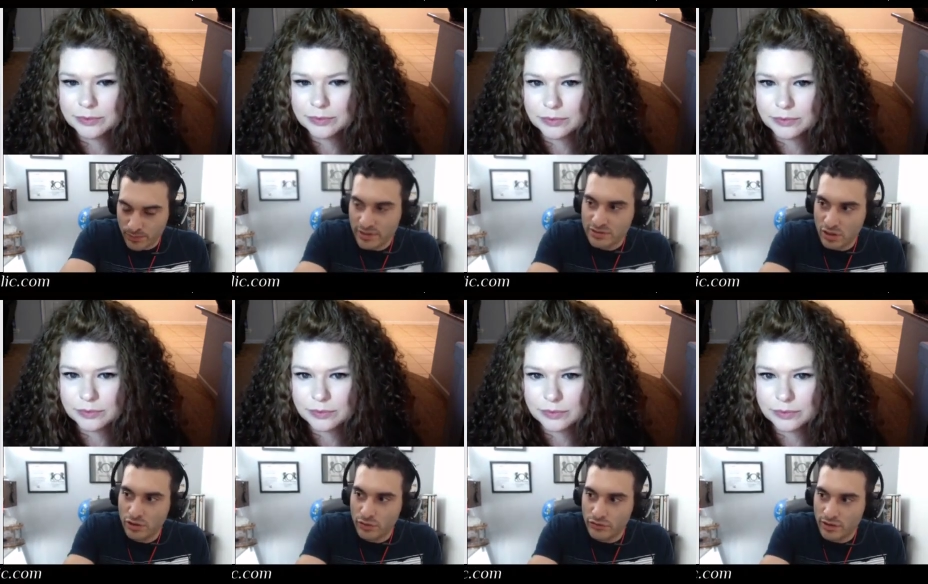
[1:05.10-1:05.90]
Speaker 1: priests, are
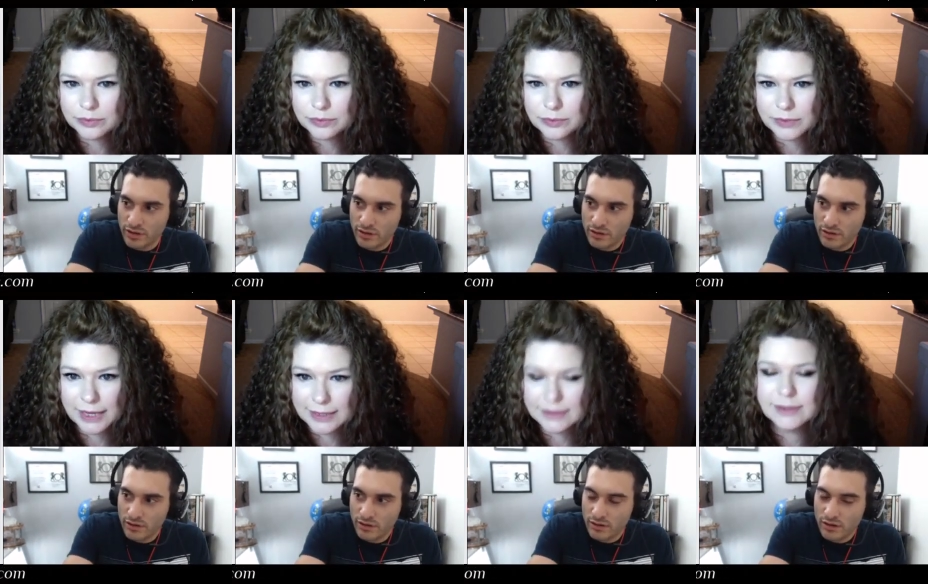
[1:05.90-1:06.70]
using?
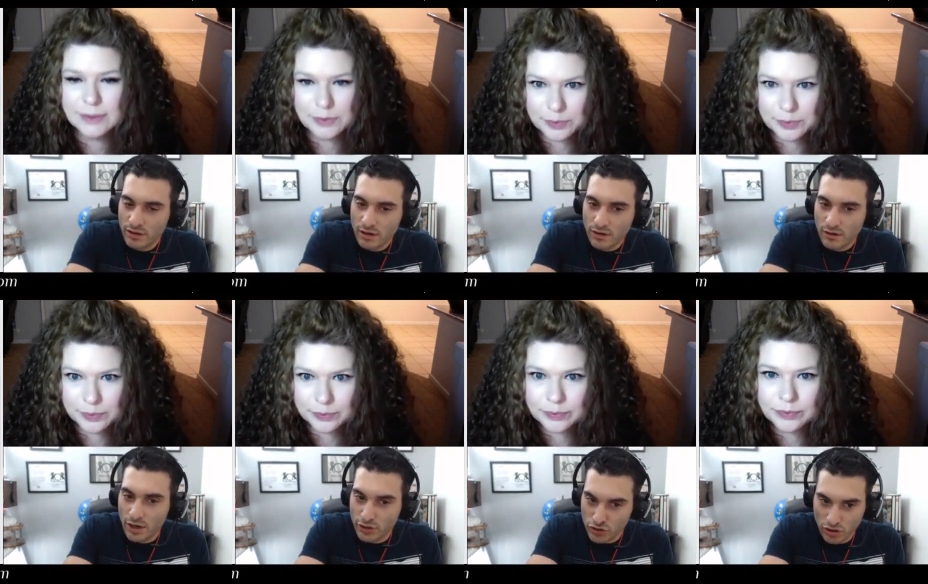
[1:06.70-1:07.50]
Yes.
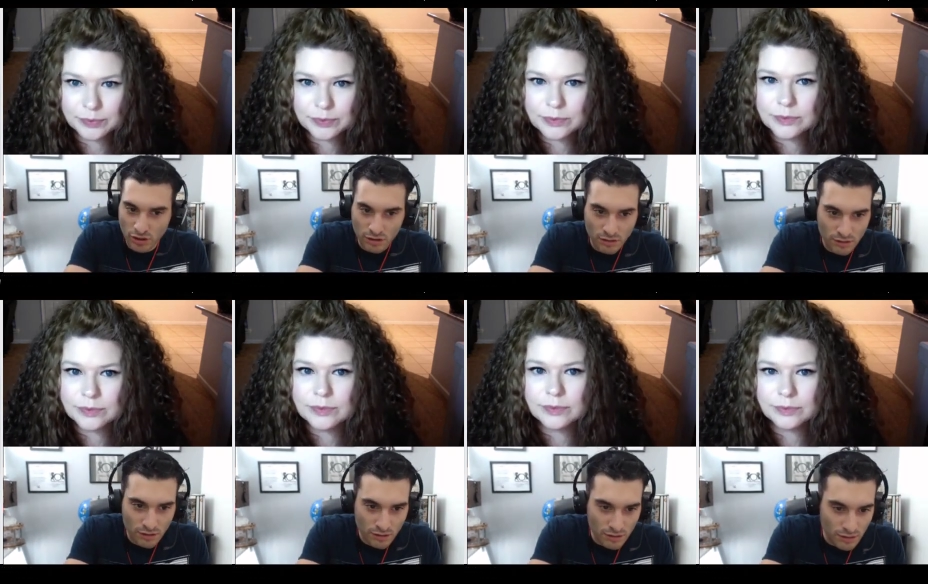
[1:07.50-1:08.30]
Are you sure?
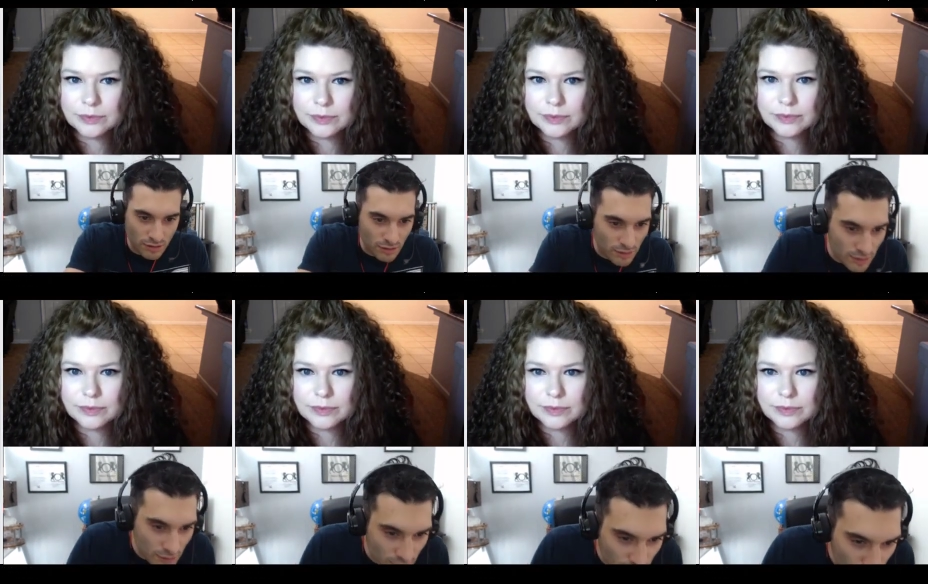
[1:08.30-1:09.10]

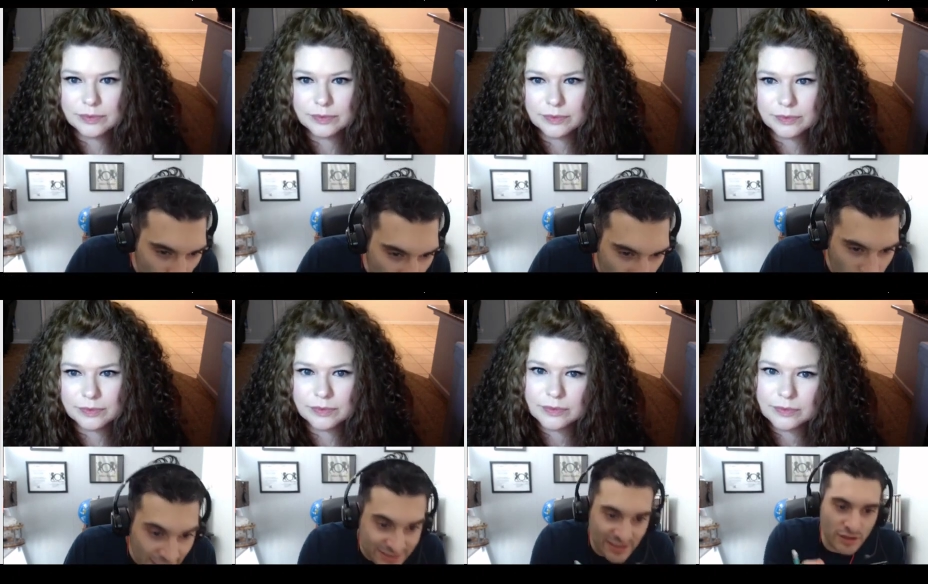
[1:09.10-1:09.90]
Okay, yeah,
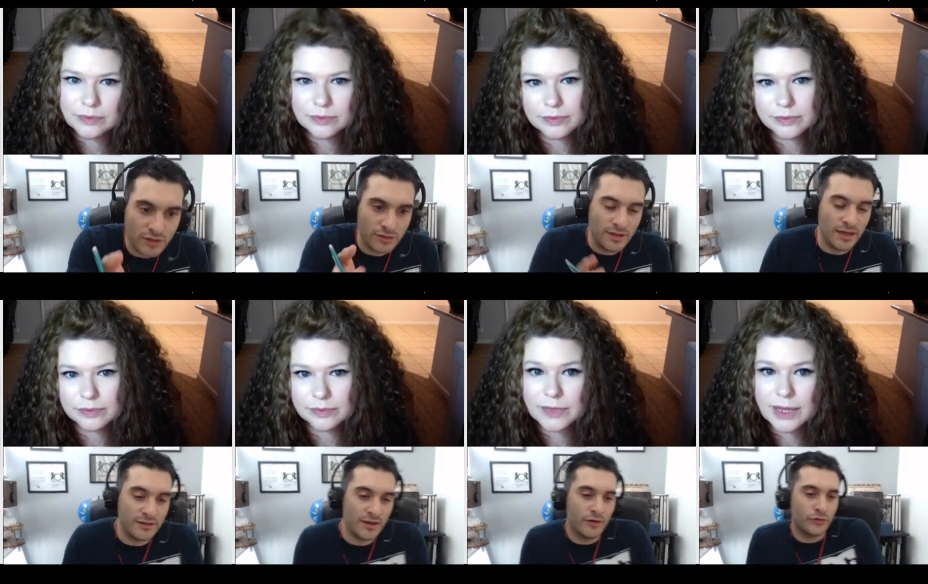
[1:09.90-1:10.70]
it's India today.
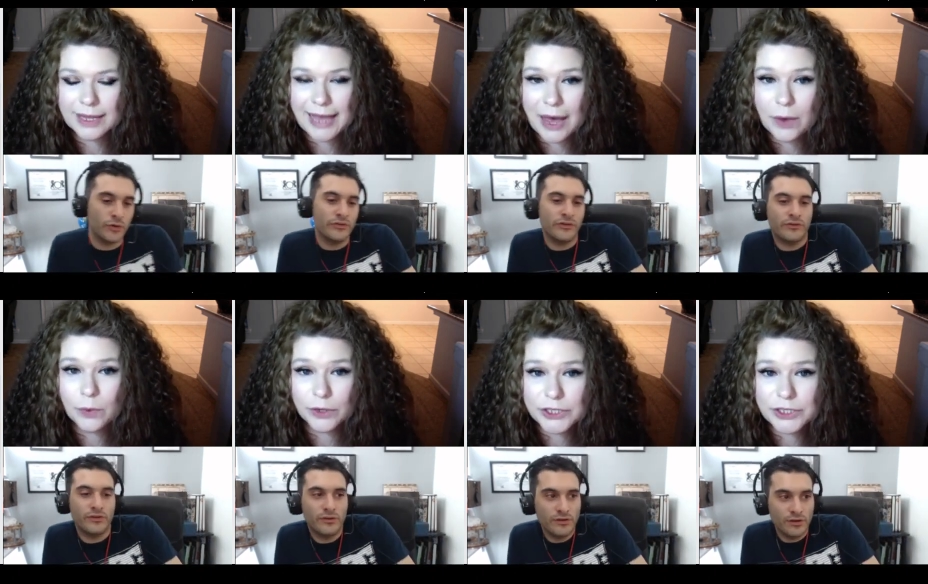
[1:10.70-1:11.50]
The Cat
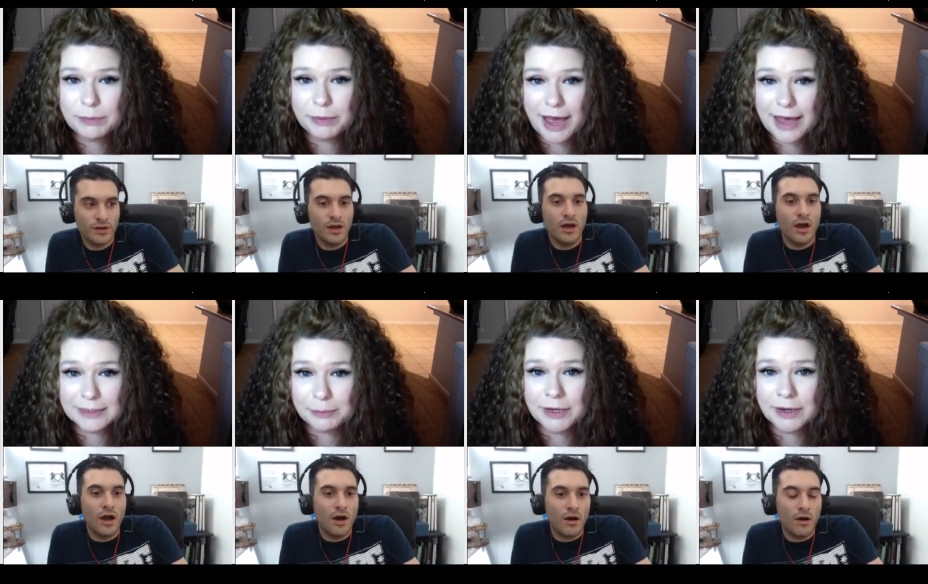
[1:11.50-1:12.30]
Speaker 2: worship has
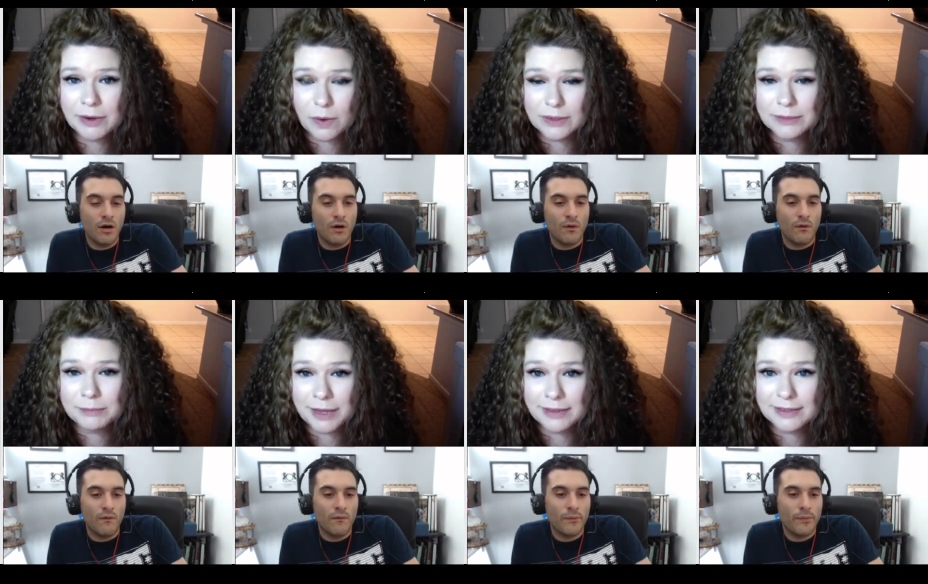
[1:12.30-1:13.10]
been an old
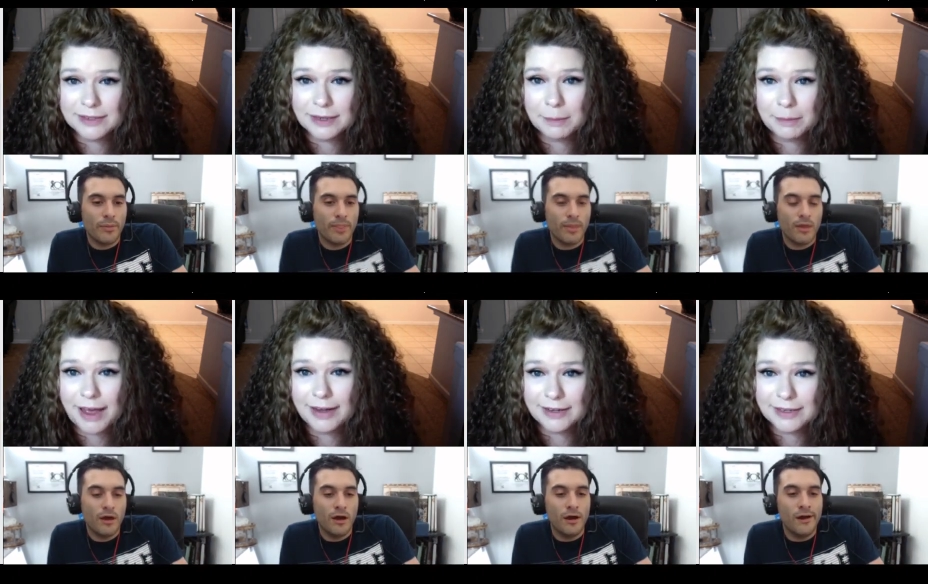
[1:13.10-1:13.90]
method to combat
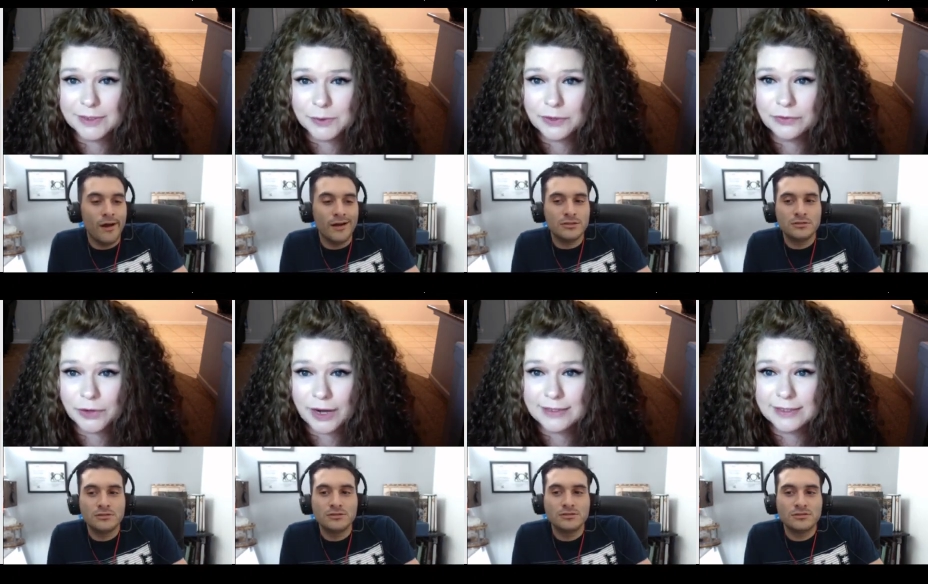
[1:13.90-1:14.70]
any sort of
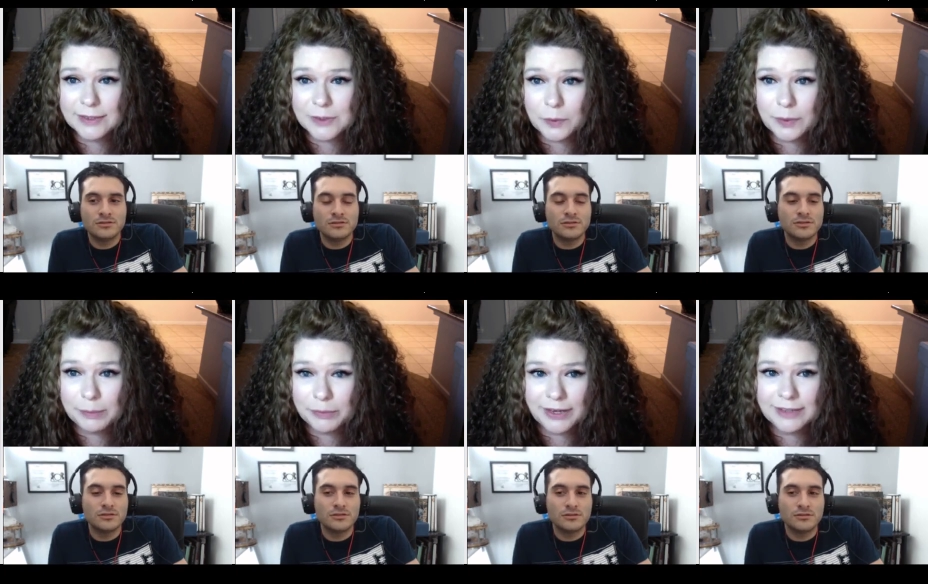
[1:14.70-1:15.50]
crisis, so we
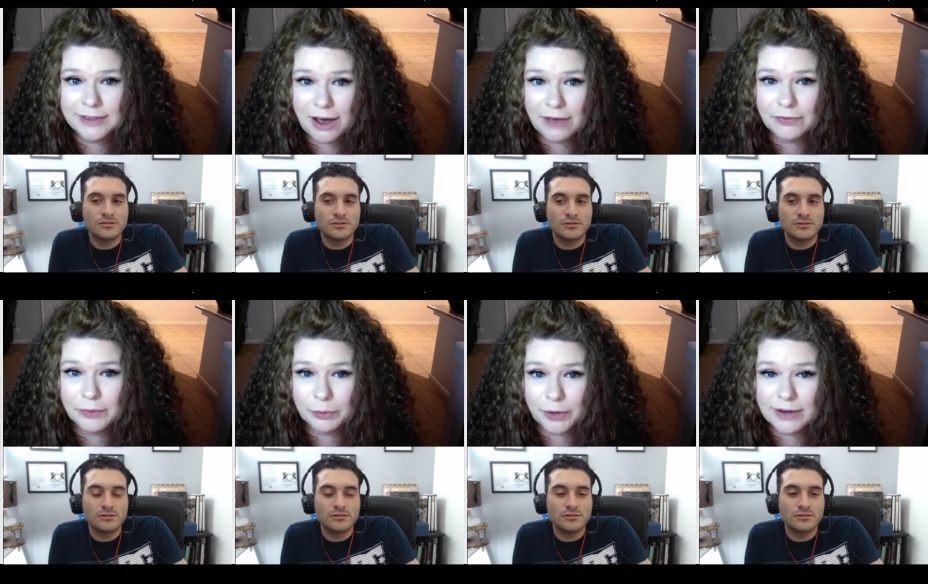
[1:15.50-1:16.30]
plan to offer
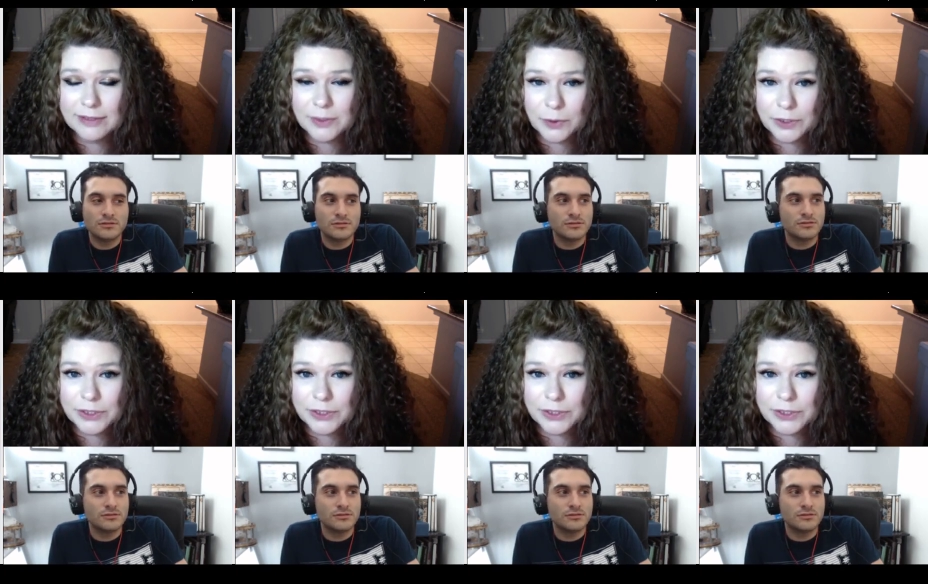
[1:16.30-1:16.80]
prayers in order to